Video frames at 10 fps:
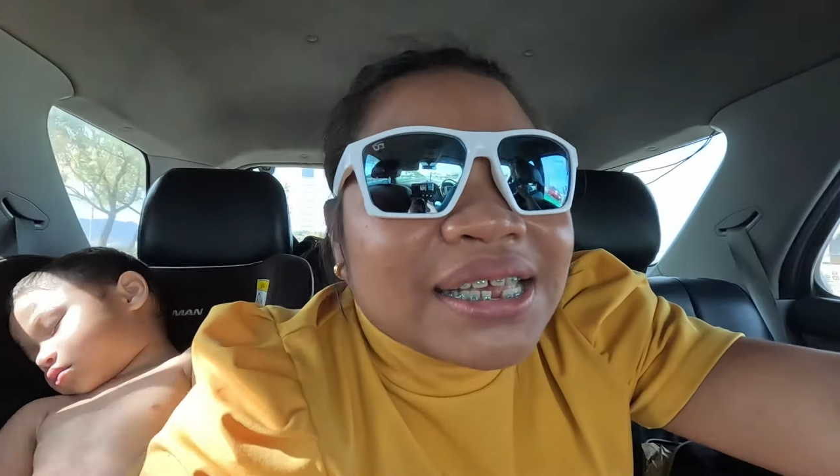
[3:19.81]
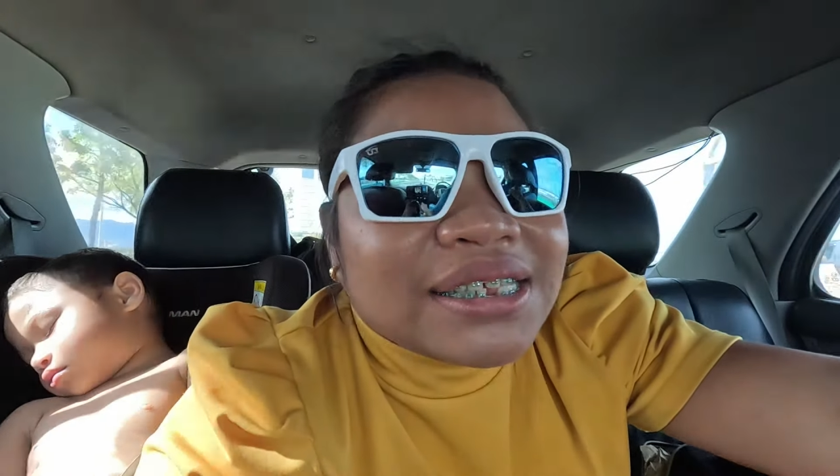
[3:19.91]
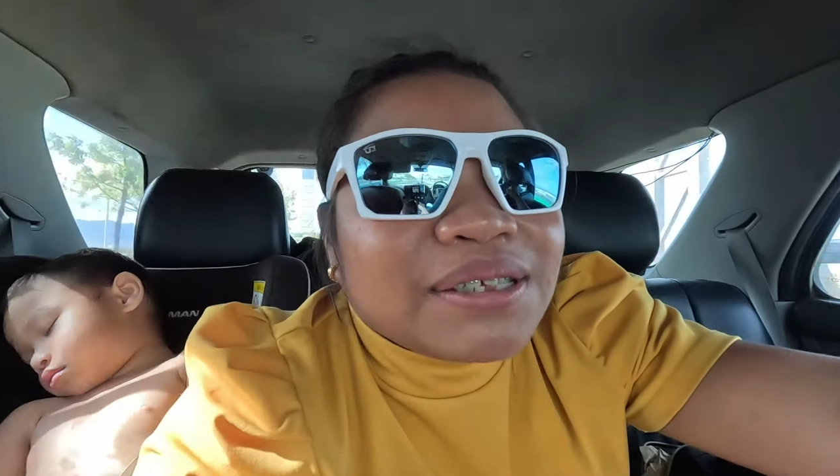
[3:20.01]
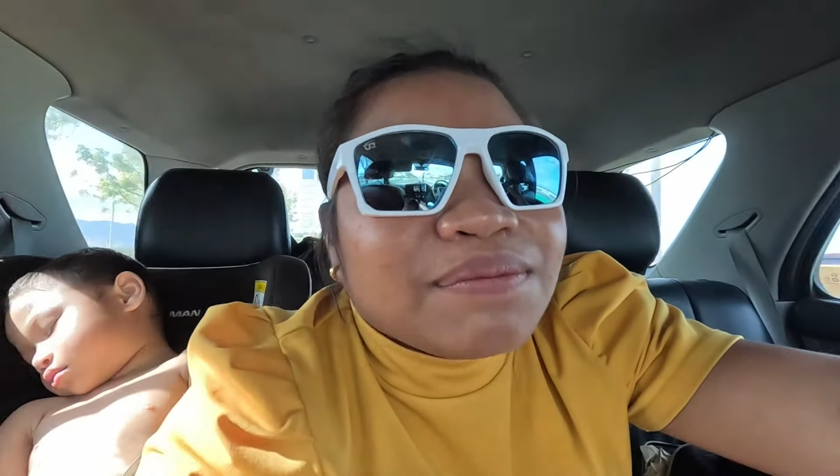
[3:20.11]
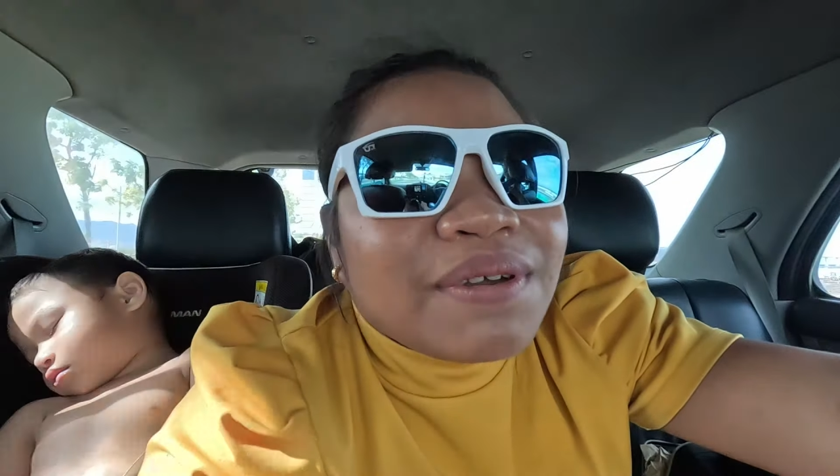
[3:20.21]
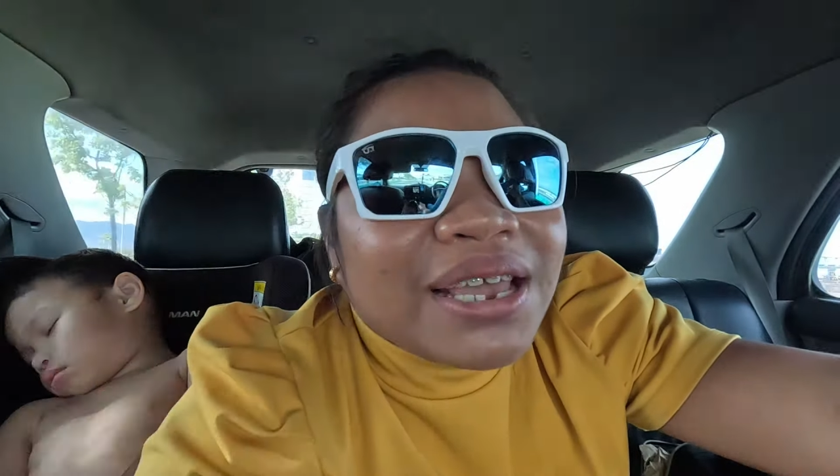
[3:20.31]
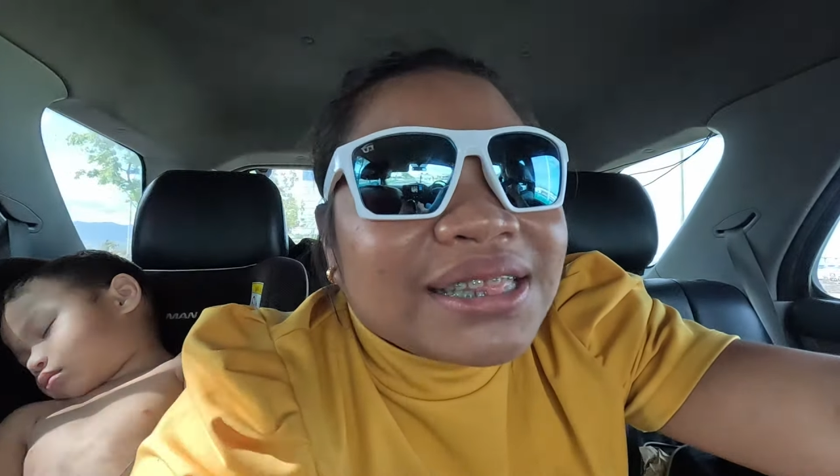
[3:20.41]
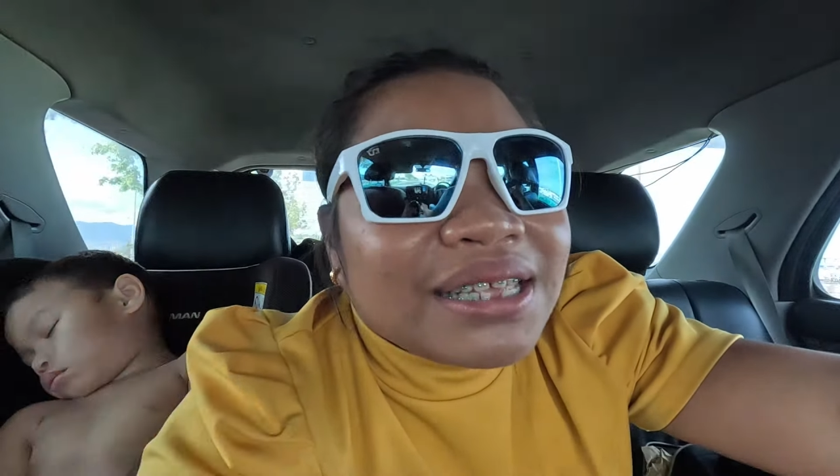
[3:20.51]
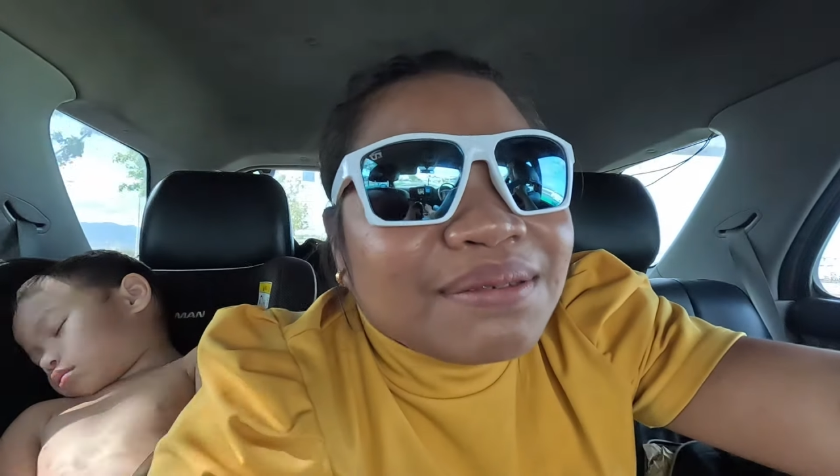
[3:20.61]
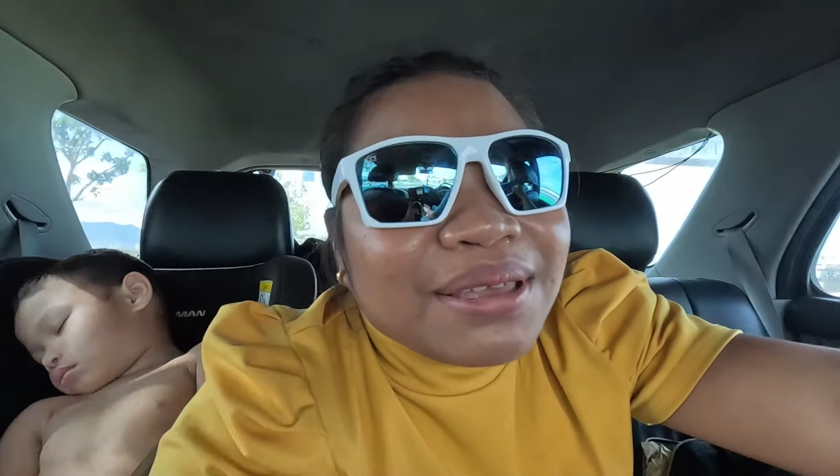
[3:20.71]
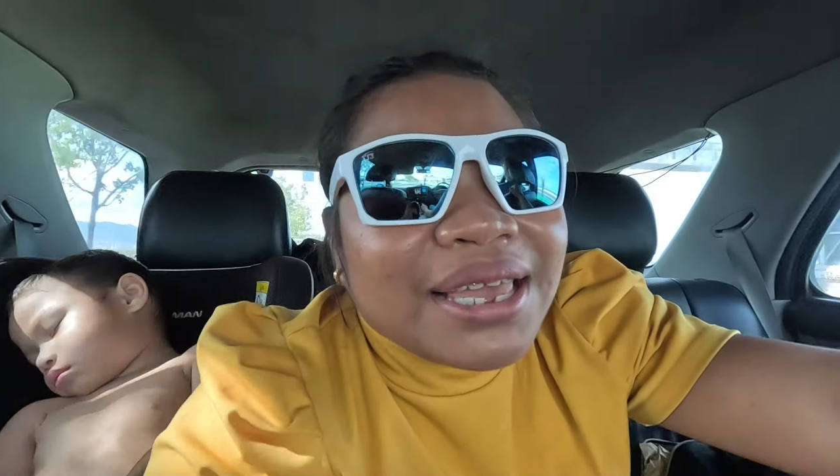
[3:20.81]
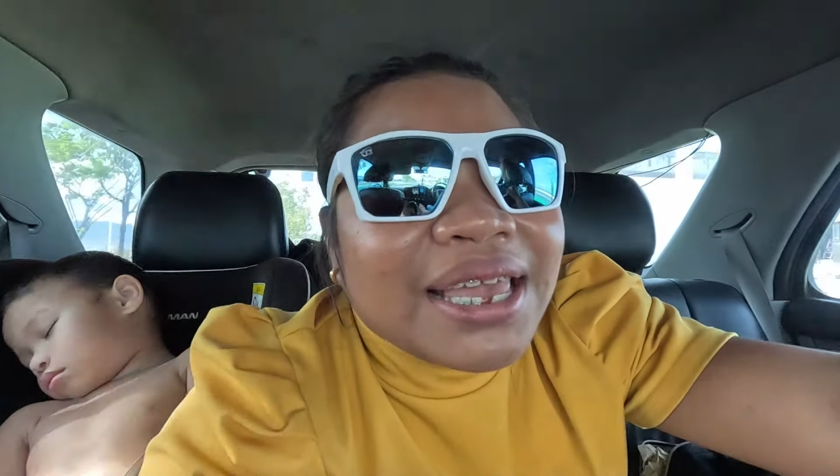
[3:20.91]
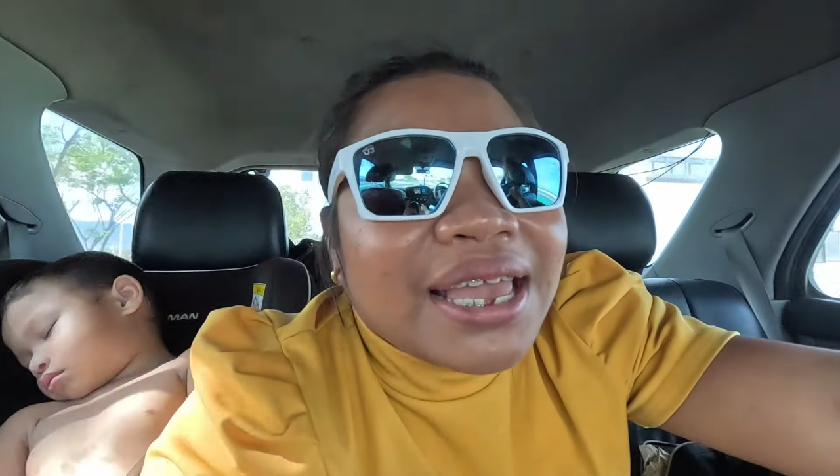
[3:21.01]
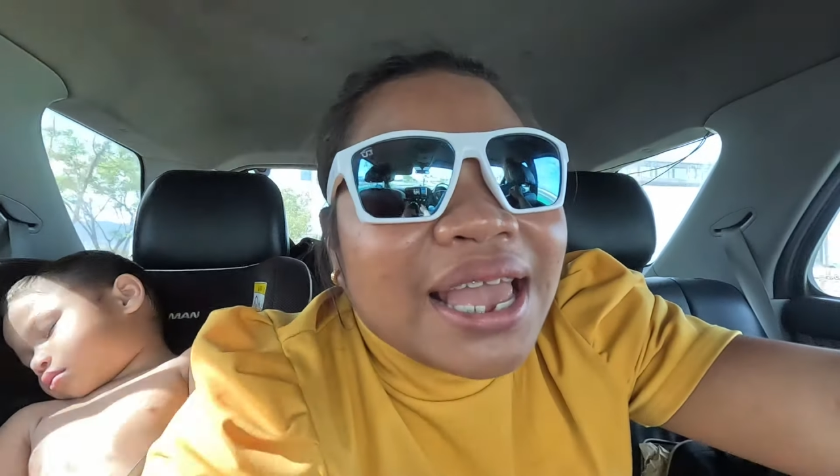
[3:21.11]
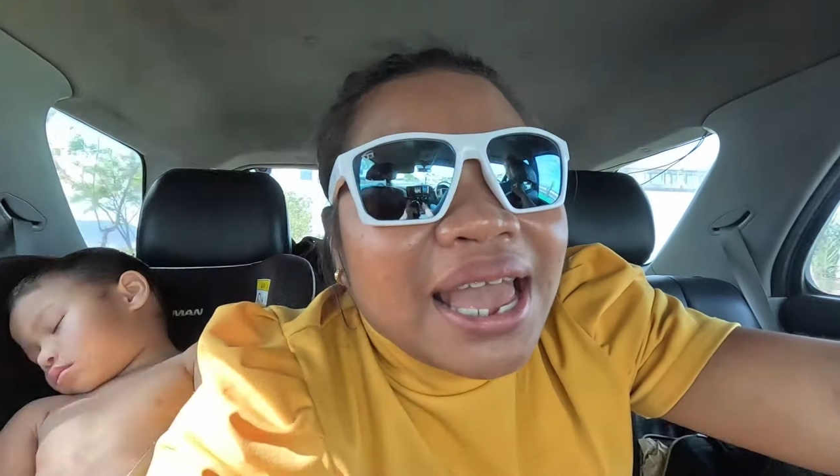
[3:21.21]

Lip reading: He's inviting me.